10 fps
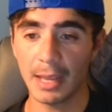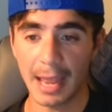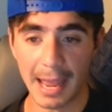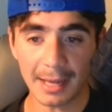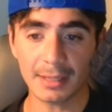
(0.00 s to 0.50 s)

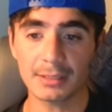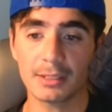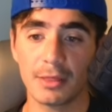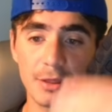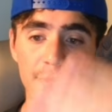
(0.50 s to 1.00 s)
and
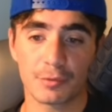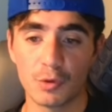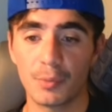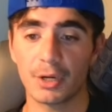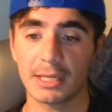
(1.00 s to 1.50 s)
the
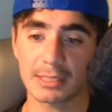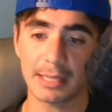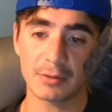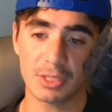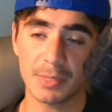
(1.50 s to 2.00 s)
throughput is
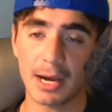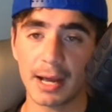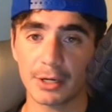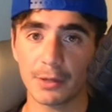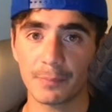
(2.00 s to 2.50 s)
allowed to be
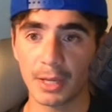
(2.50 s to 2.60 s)
higher.